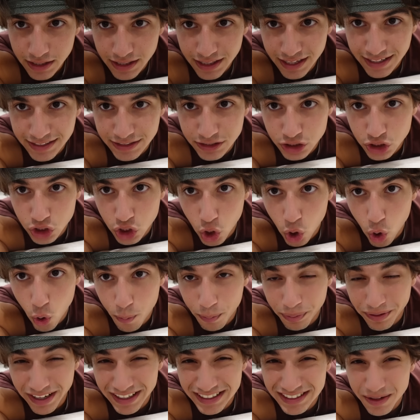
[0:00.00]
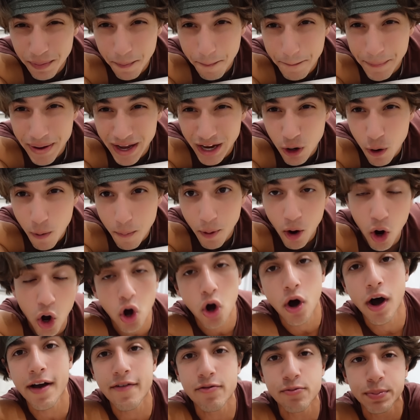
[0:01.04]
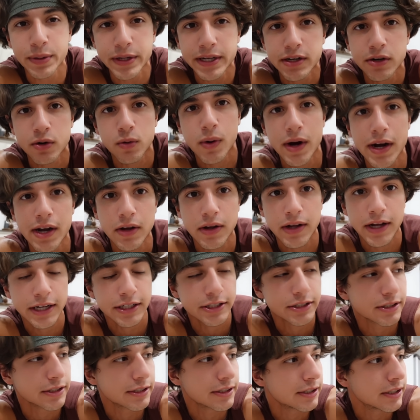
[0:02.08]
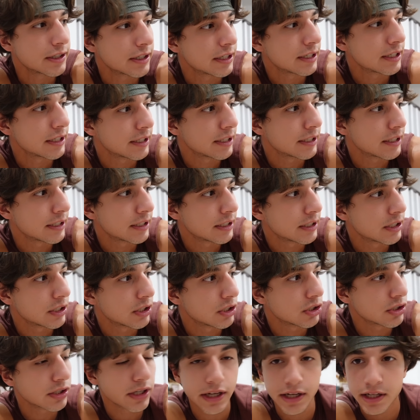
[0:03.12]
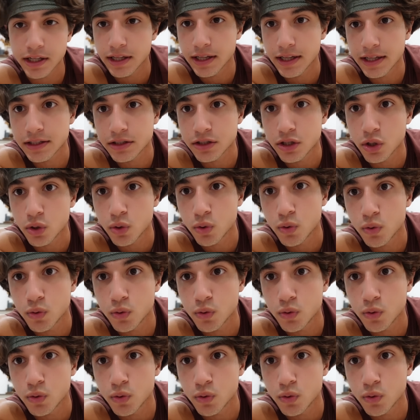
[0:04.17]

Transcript: let's go play some pickleball. I haven't played in a while, actually. So yeah, let's go.